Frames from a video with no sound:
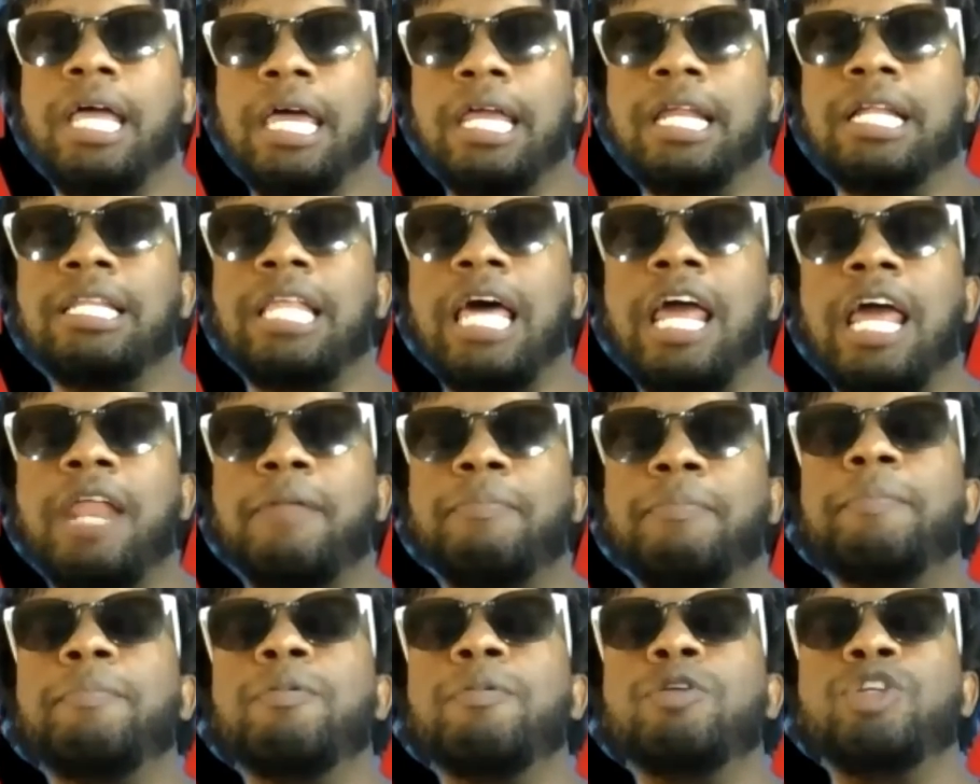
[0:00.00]
and a lot of
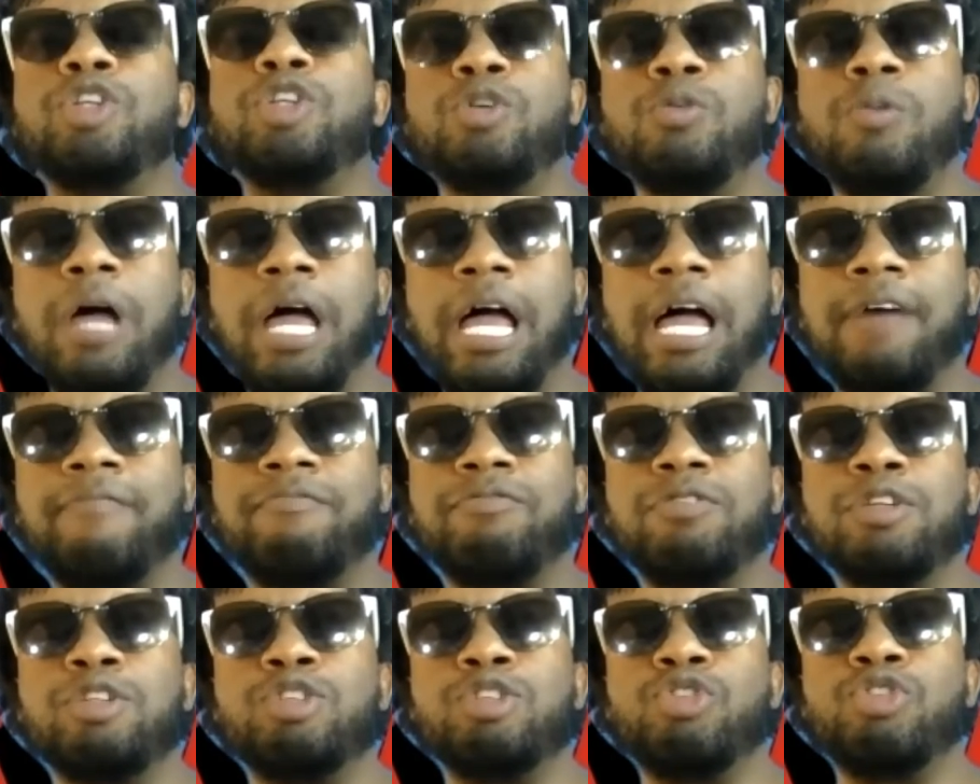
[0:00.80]
people do have
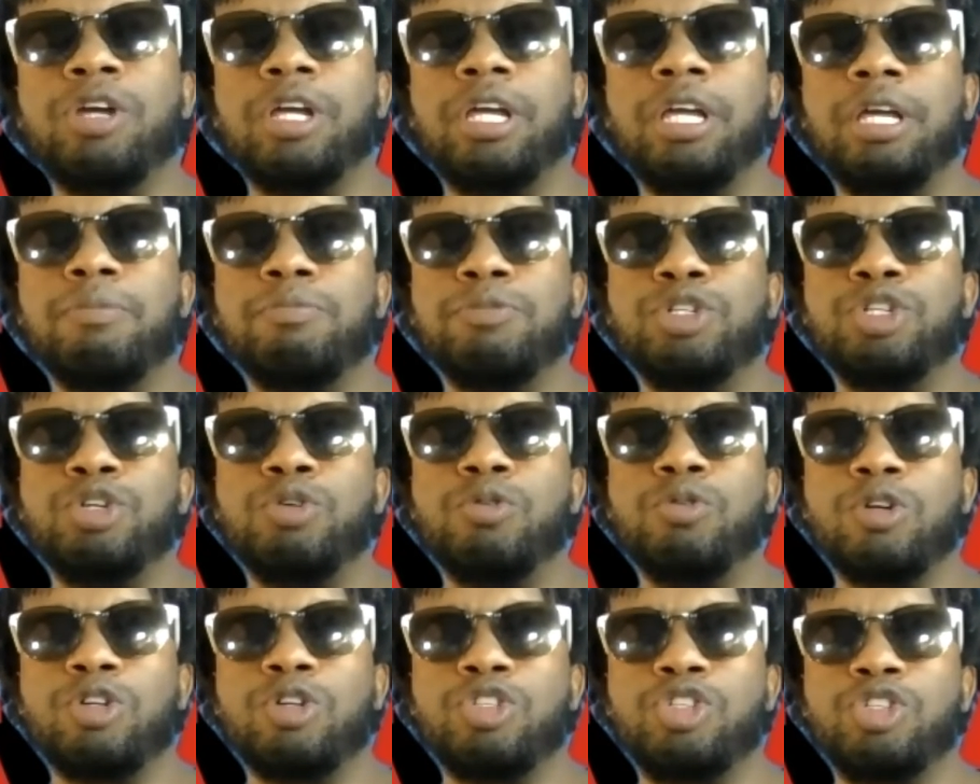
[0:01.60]
the dreams.
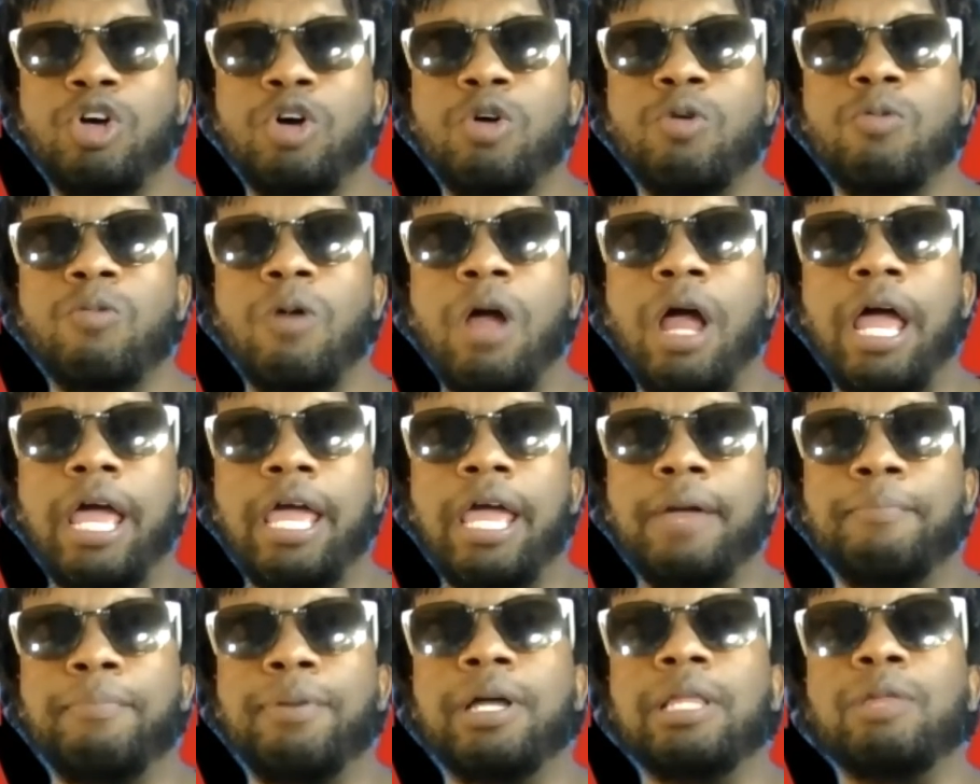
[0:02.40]
You are so
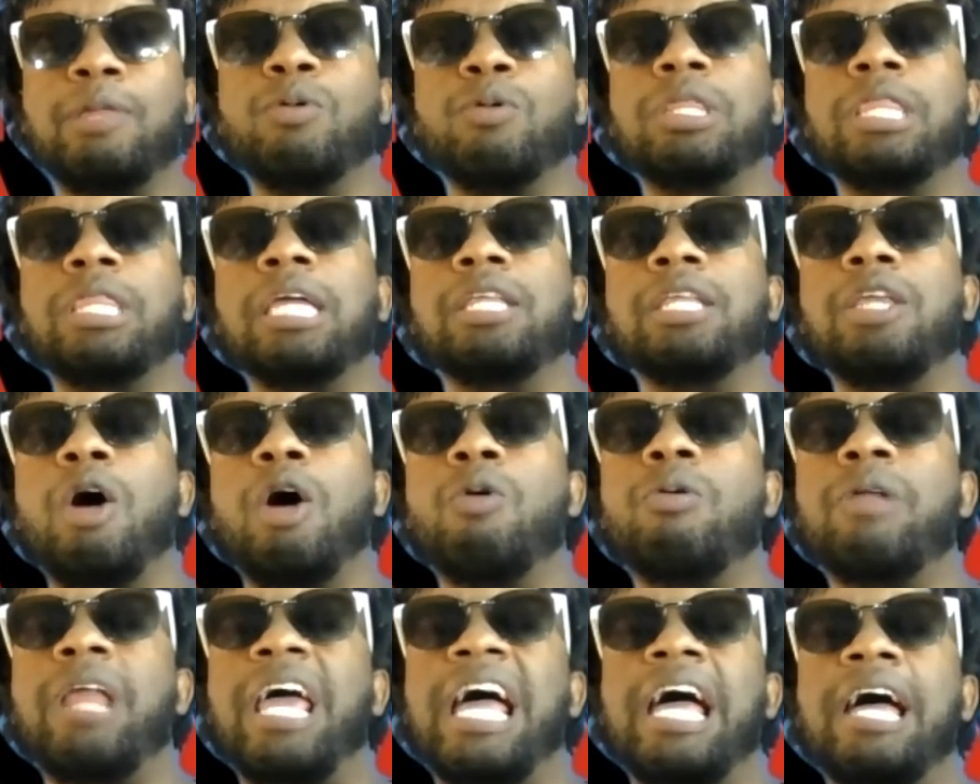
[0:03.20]
right. But what they
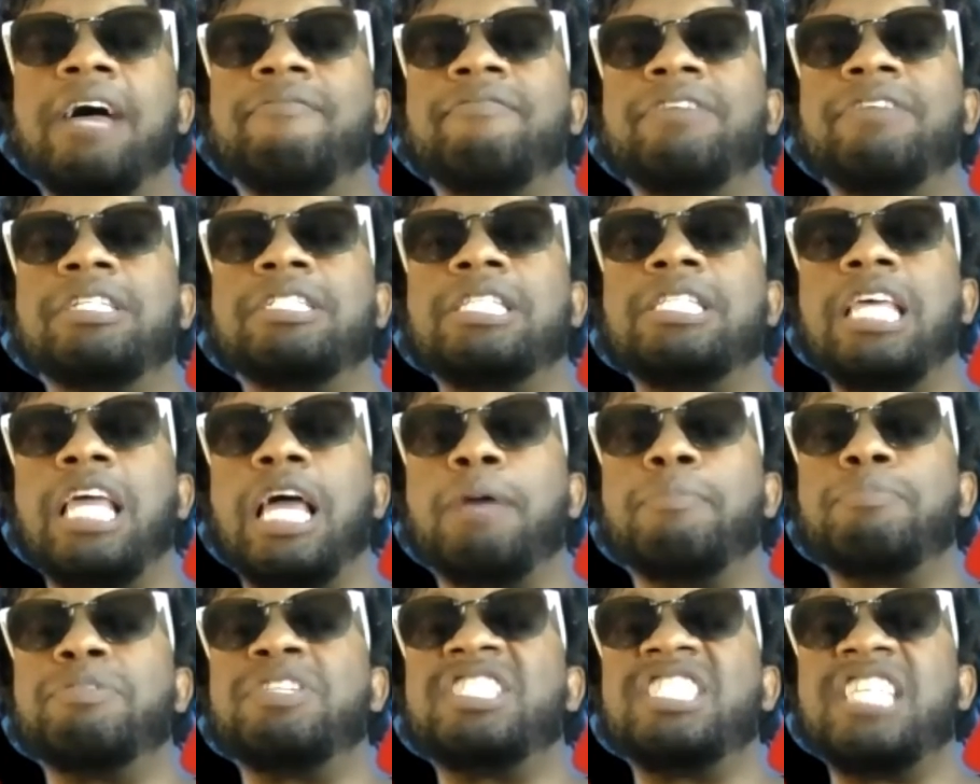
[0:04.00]
don't have is the
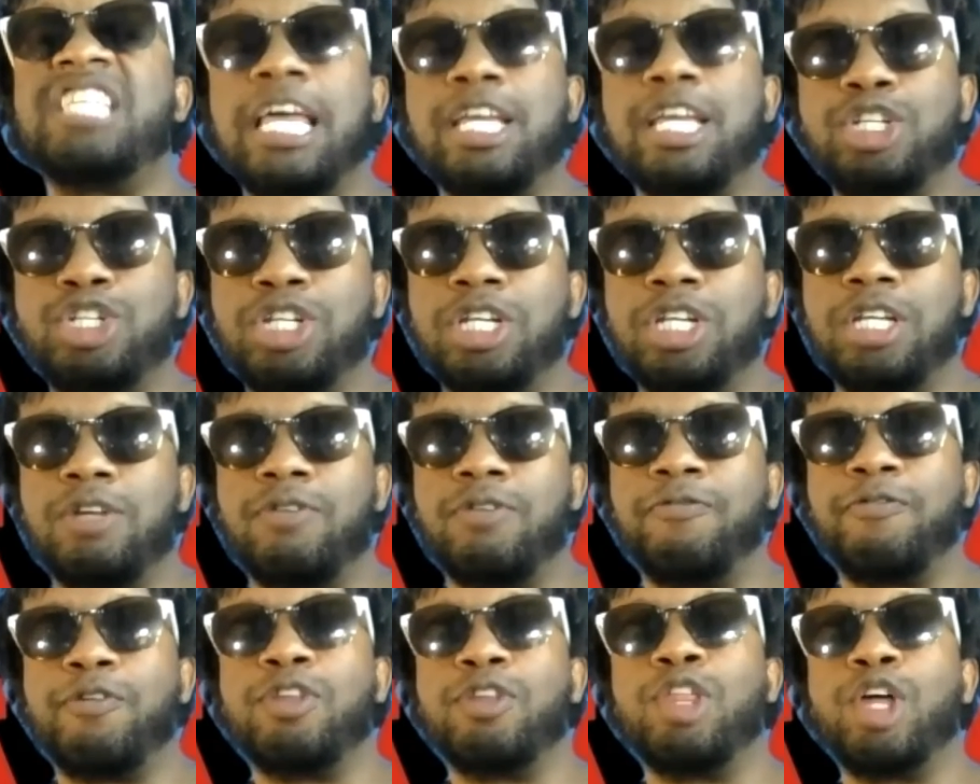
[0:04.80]
obsession
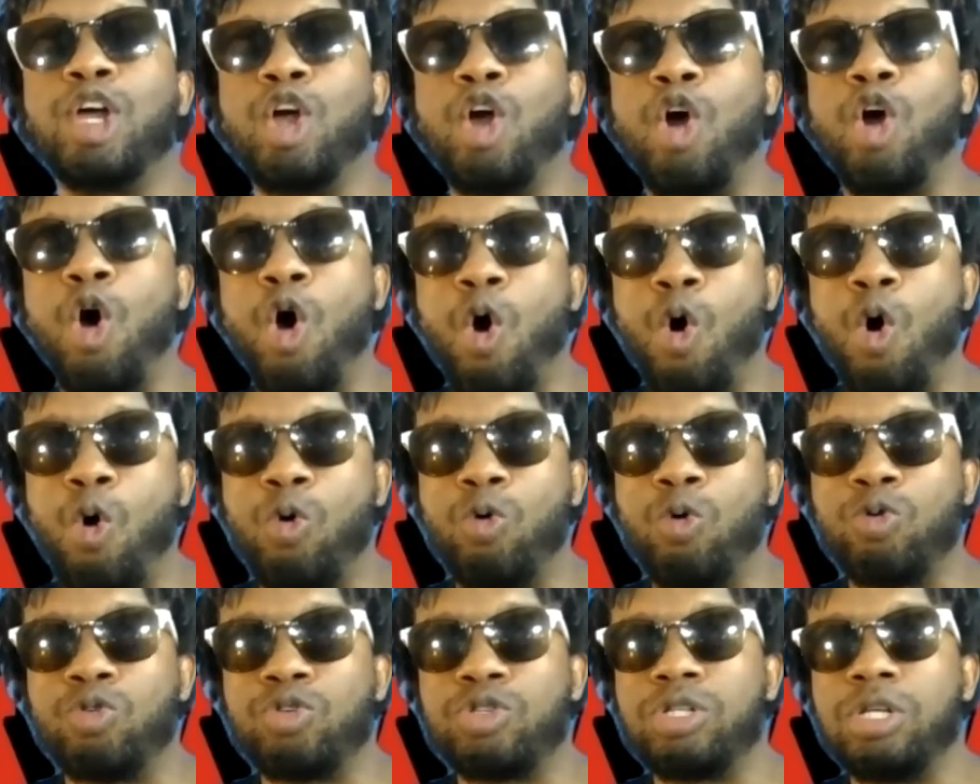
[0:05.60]
for the
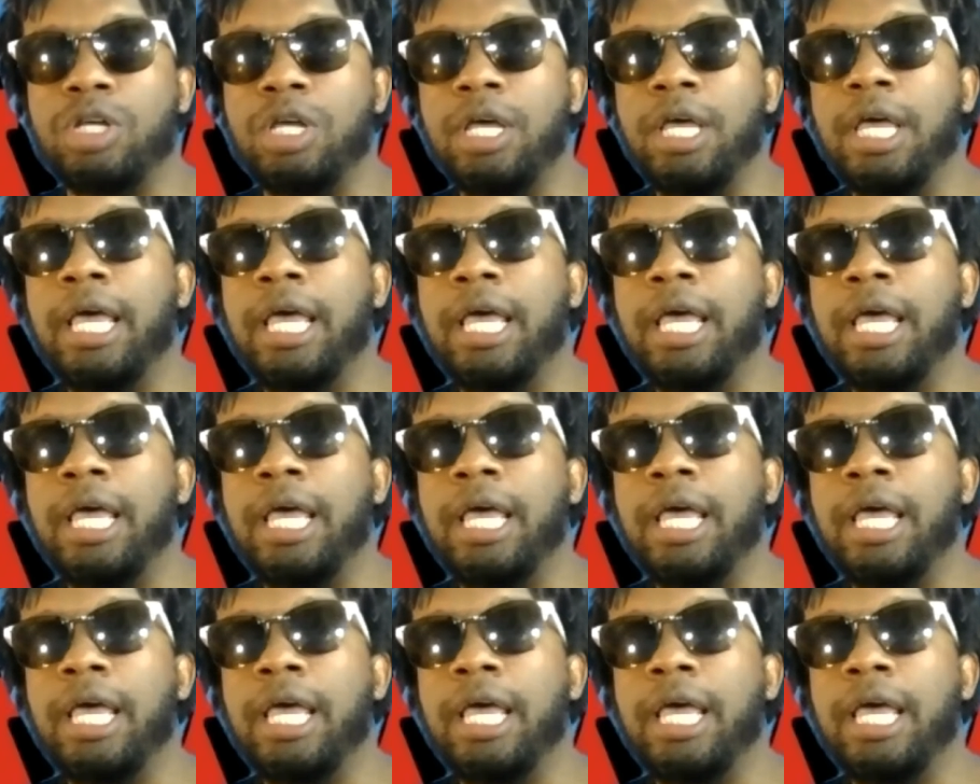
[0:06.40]
goals.